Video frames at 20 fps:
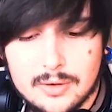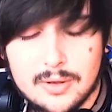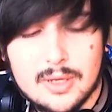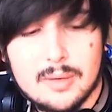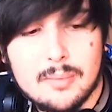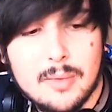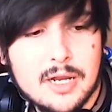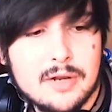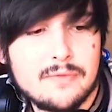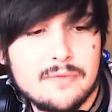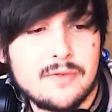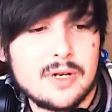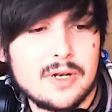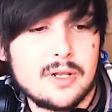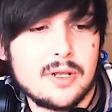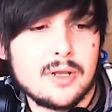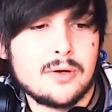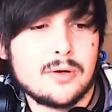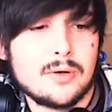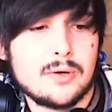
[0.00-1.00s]
So he made a
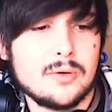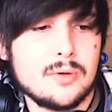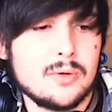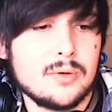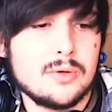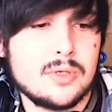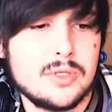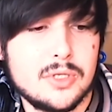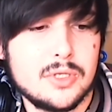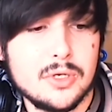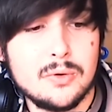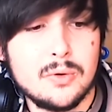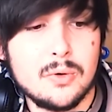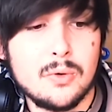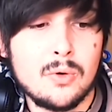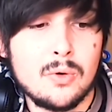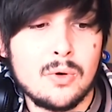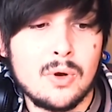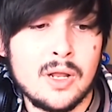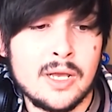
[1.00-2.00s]
video called
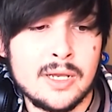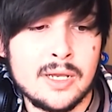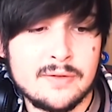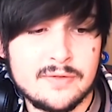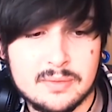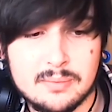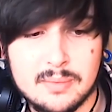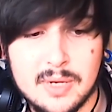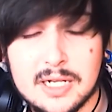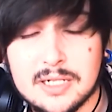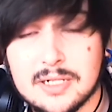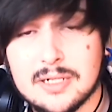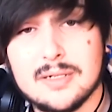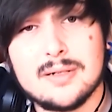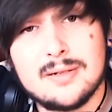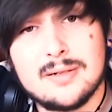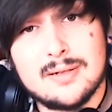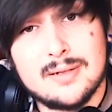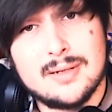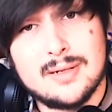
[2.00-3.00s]
"Do All Lives
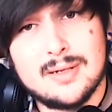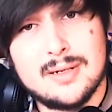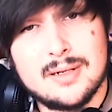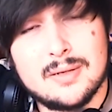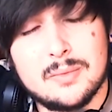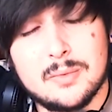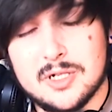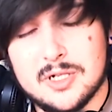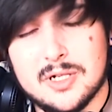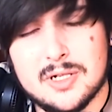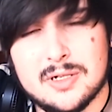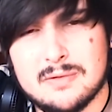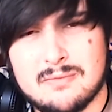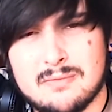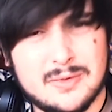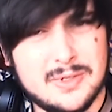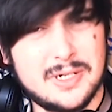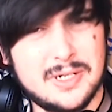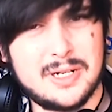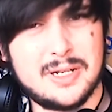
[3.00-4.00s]
Matter?" Which
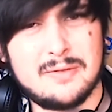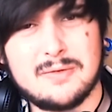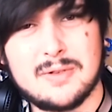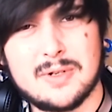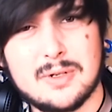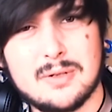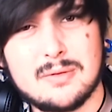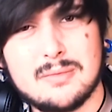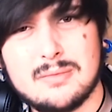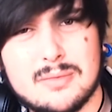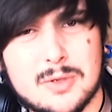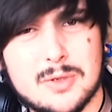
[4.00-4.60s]
isn't really even a